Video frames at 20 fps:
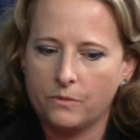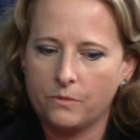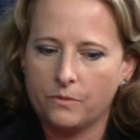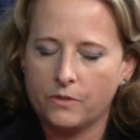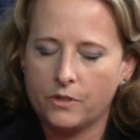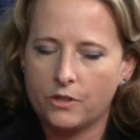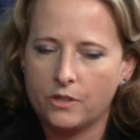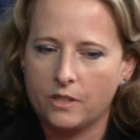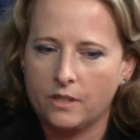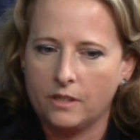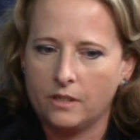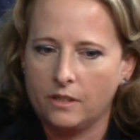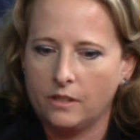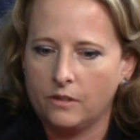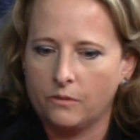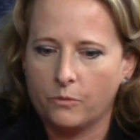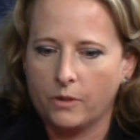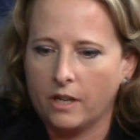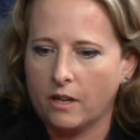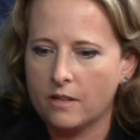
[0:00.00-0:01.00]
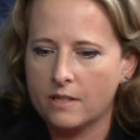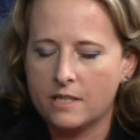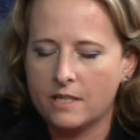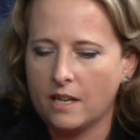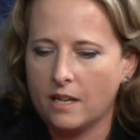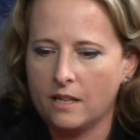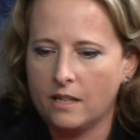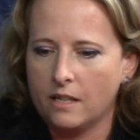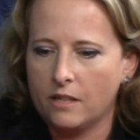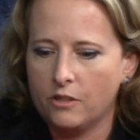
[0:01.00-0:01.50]
she we all
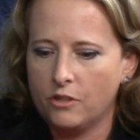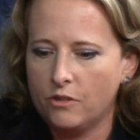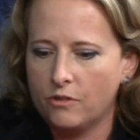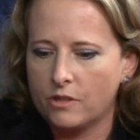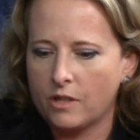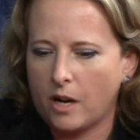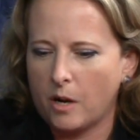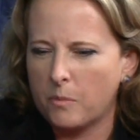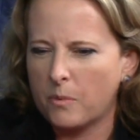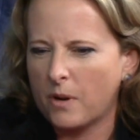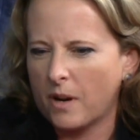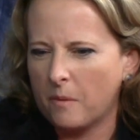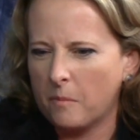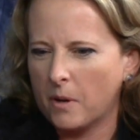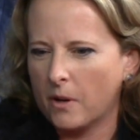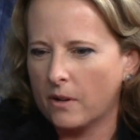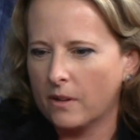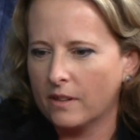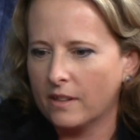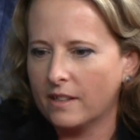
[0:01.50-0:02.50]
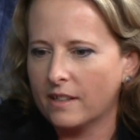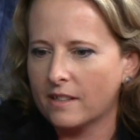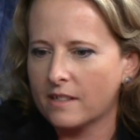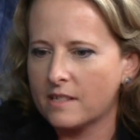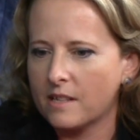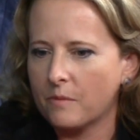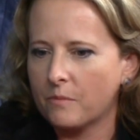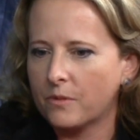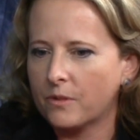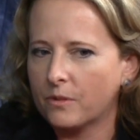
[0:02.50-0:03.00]
stayed in Utah primarily,
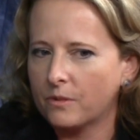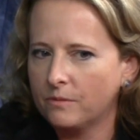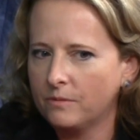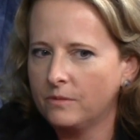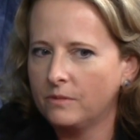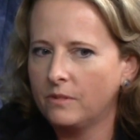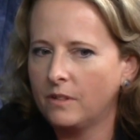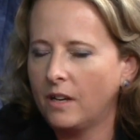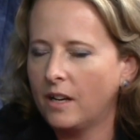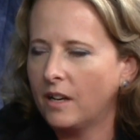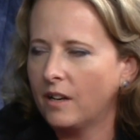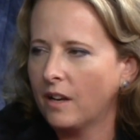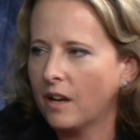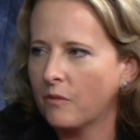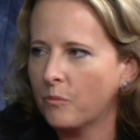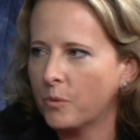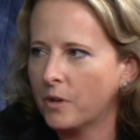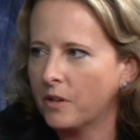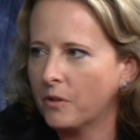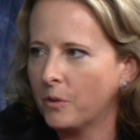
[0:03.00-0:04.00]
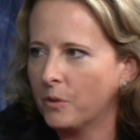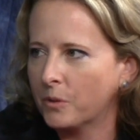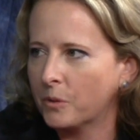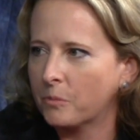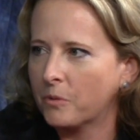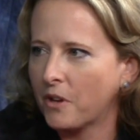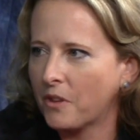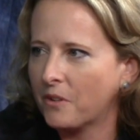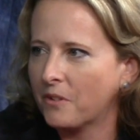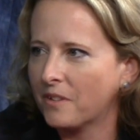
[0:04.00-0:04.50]
except for I have one older
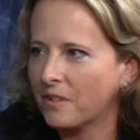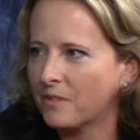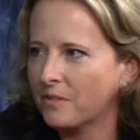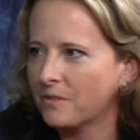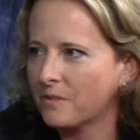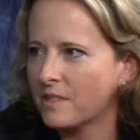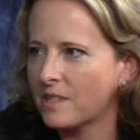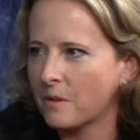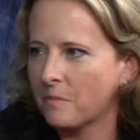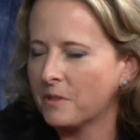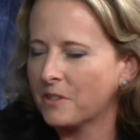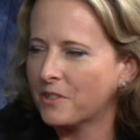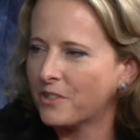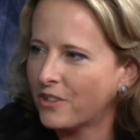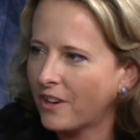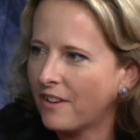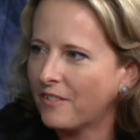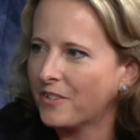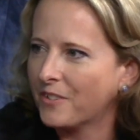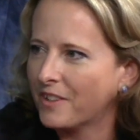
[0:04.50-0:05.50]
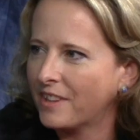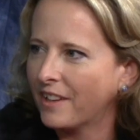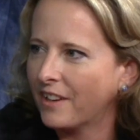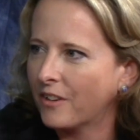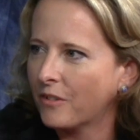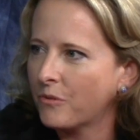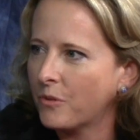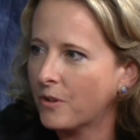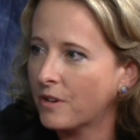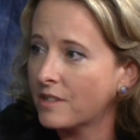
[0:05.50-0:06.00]
brother that was able to travel with the
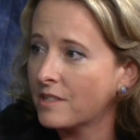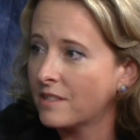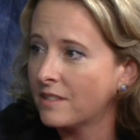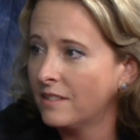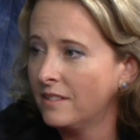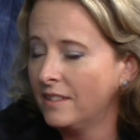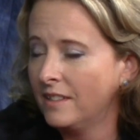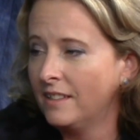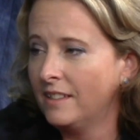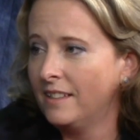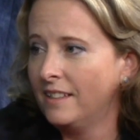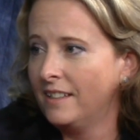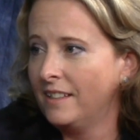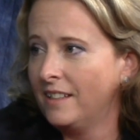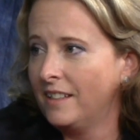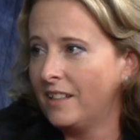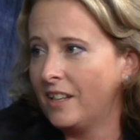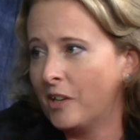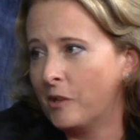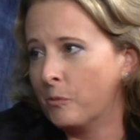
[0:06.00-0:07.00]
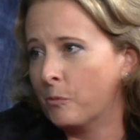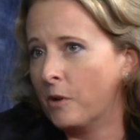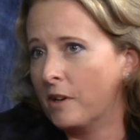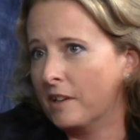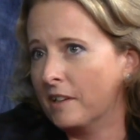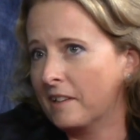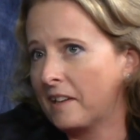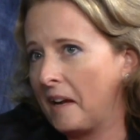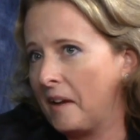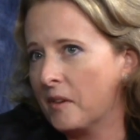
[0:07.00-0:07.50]
Air Force, oh, and one
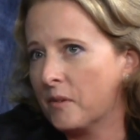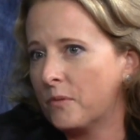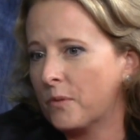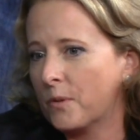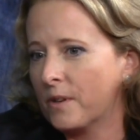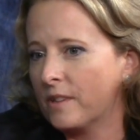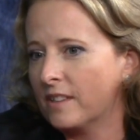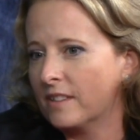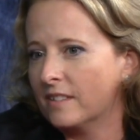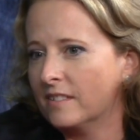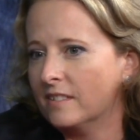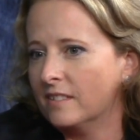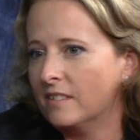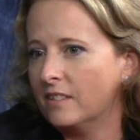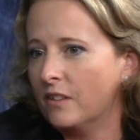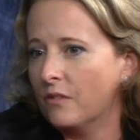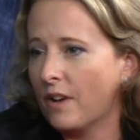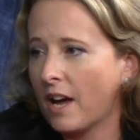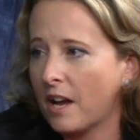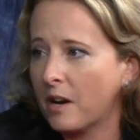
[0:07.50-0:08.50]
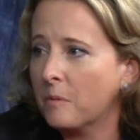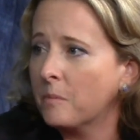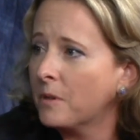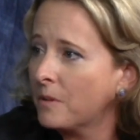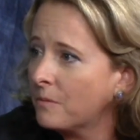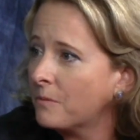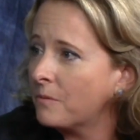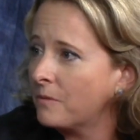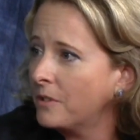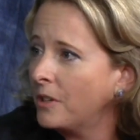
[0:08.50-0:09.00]
in California and Nevada, but
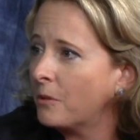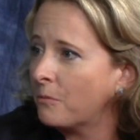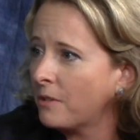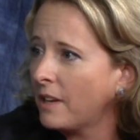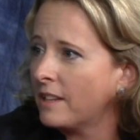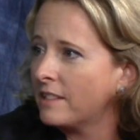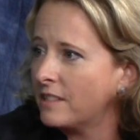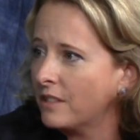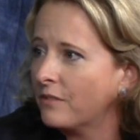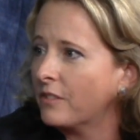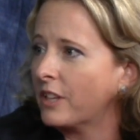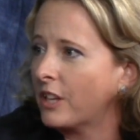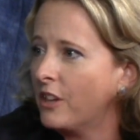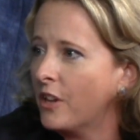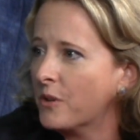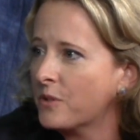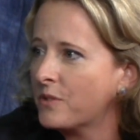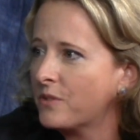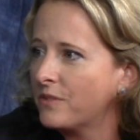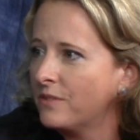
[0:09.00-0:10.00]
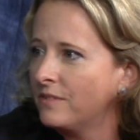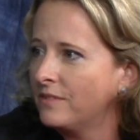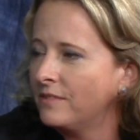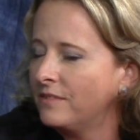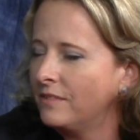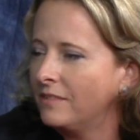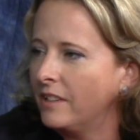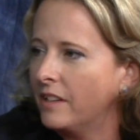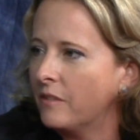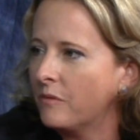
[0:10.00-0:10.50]
you know, relatively close yeah.
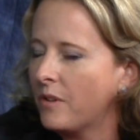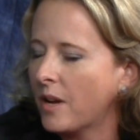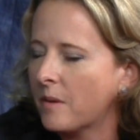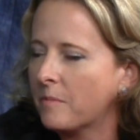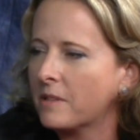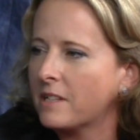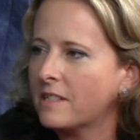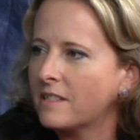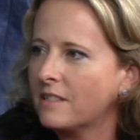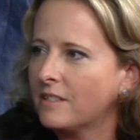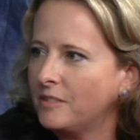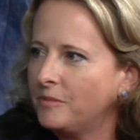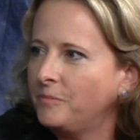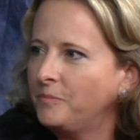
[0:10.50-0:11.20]
knit family still.